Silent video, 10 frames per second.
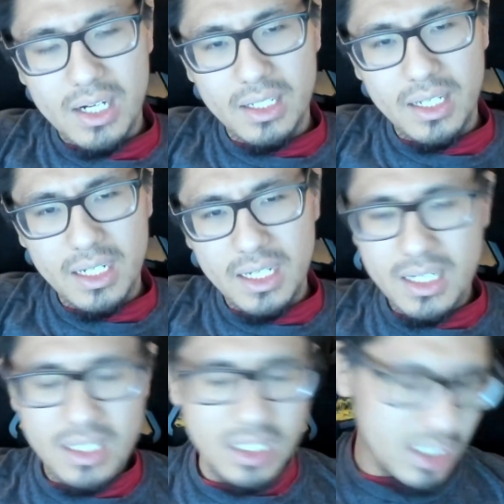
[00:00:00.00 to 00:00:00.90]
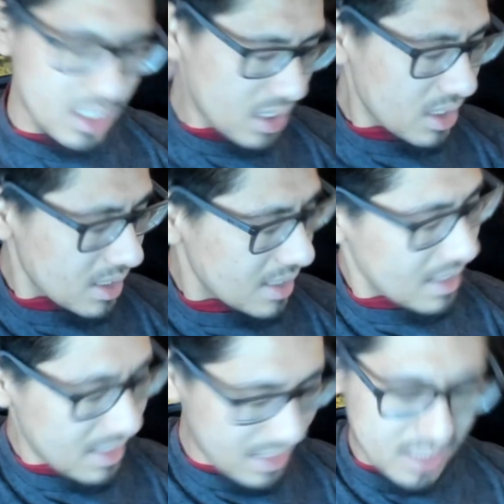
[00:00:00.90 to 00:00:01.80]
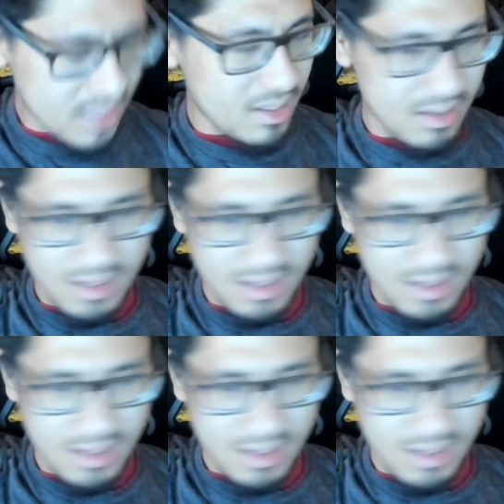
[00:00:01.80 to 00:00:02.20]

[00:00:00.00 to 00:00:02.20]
Like, it's just it's